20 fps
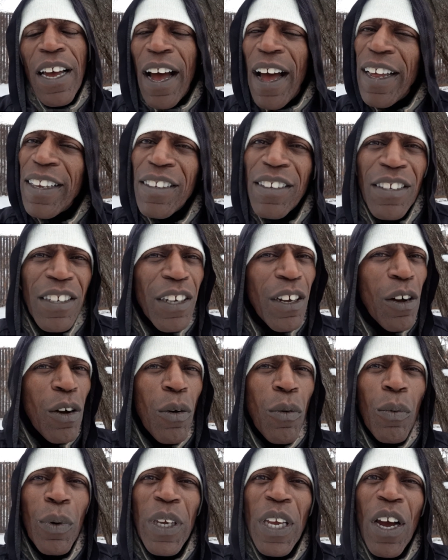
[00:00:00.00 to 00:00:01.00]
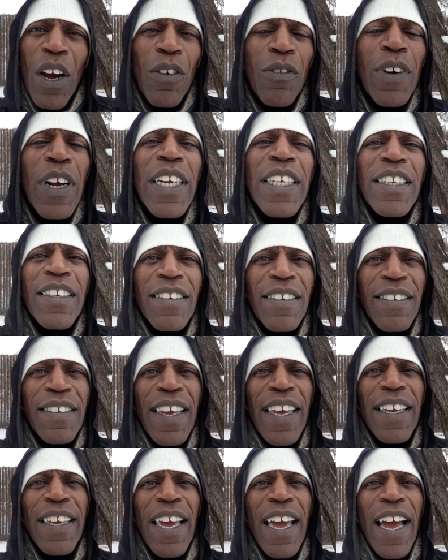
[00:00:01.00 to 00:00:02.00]
Until we are ready to
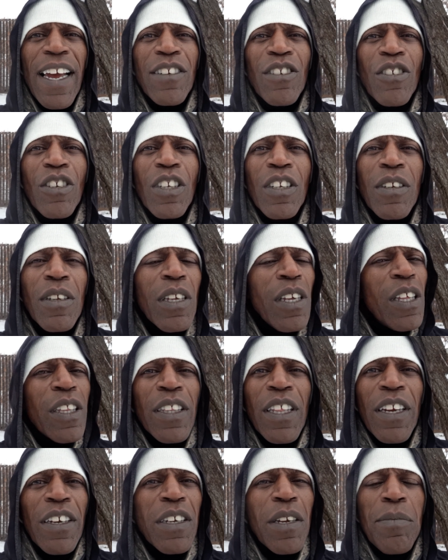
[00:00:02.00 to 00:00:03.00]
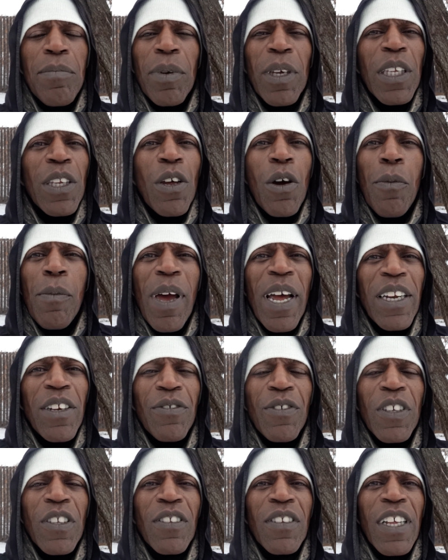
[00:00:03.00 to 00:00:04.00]
take action, there can be no
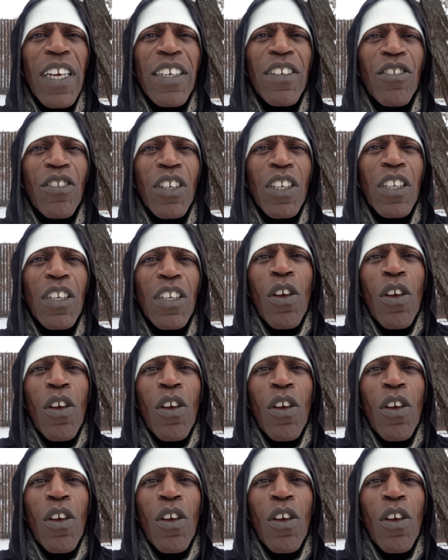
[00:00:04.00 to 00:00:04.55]
manifestation.